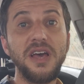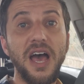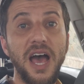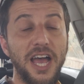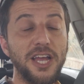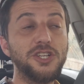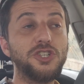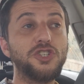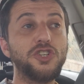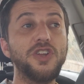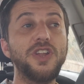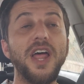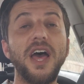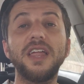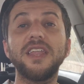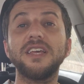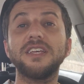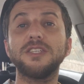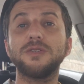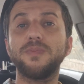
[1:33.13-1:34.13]
I should
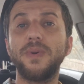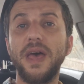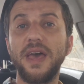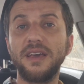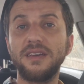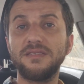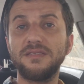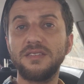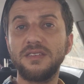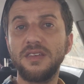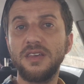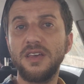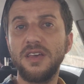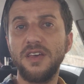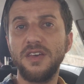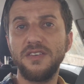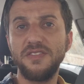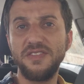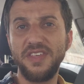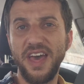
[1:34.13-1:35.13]
not expect
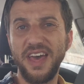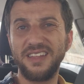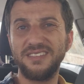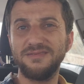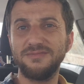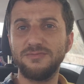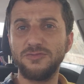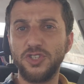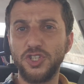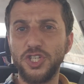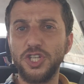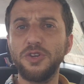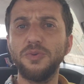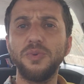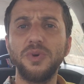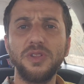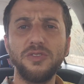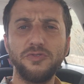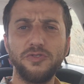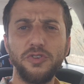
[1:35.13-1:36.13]
that she
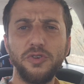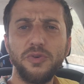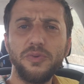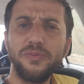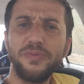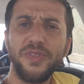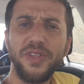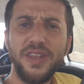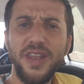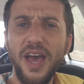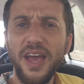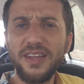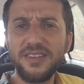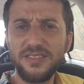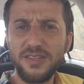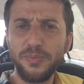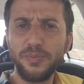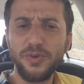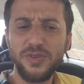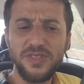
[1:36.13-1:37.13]
will do the
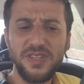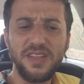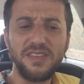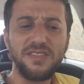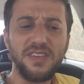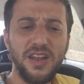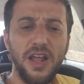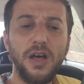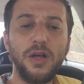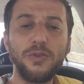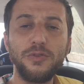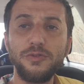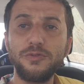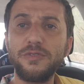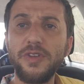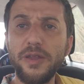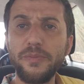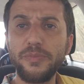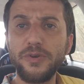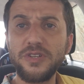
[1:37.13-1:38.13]
90% and I'll do
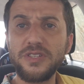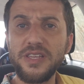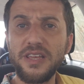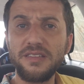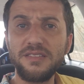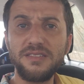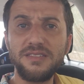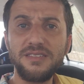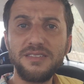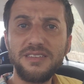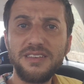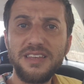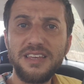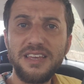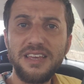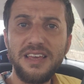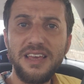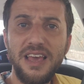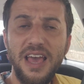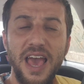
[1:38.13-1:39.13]
10%.
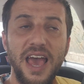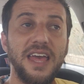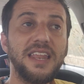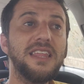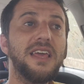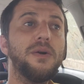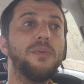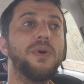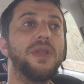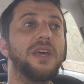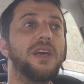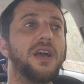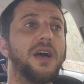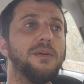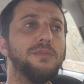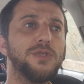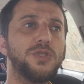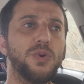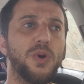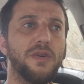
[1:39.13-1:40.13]
And yet when it
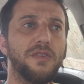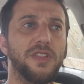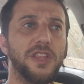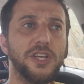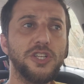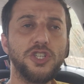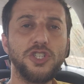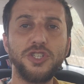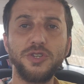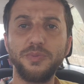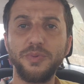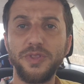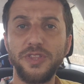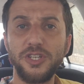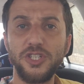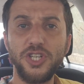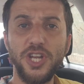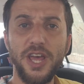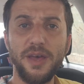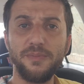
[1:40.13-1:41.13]
comes to our relationship with
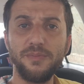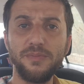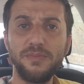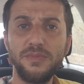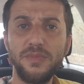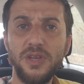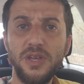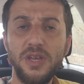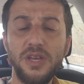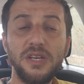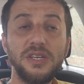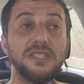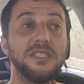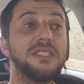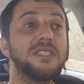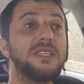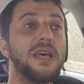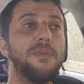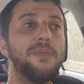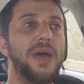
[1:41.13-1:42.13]
Hashem,
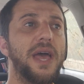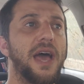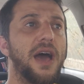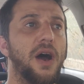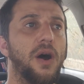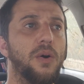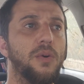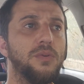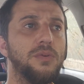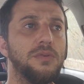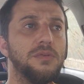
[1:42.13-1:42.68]
somehow